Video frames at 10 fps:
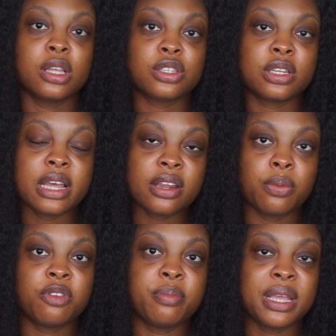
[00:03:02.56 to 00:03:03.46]
So now
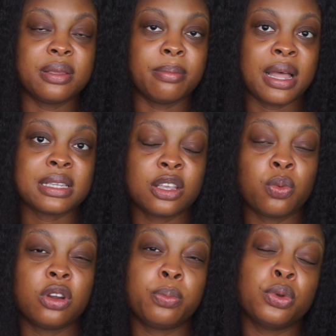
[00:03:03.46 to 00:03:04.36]
that we've made the mask, you
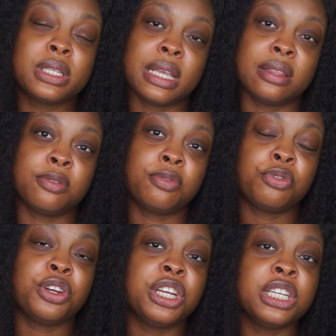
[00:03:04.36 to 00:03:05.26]
want to put in the
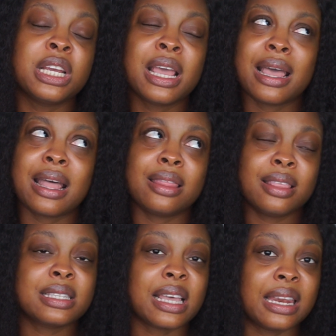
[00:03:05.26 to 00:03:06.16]
fridge, and
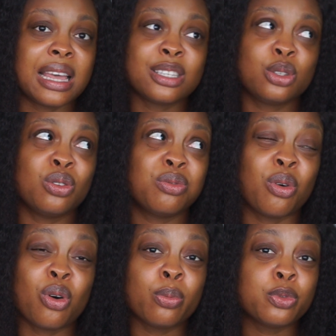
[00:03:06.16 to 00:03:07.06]
this can last you
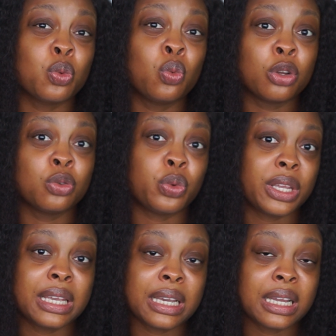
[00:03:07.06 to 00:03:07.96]
for up to one
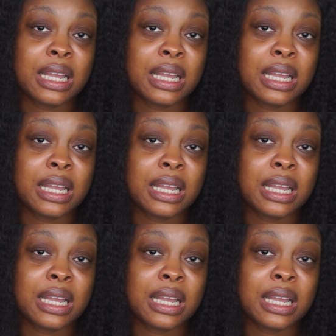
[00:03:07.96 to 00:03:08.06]
week.